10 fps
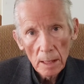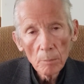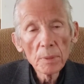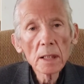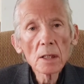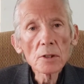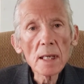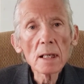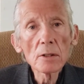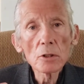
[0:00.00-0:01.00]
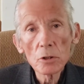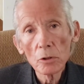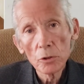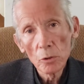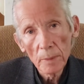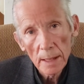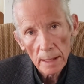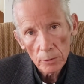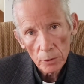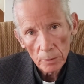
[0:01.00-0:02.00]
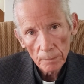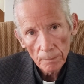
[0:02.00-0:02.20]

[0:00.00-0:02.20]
because they understood human nature.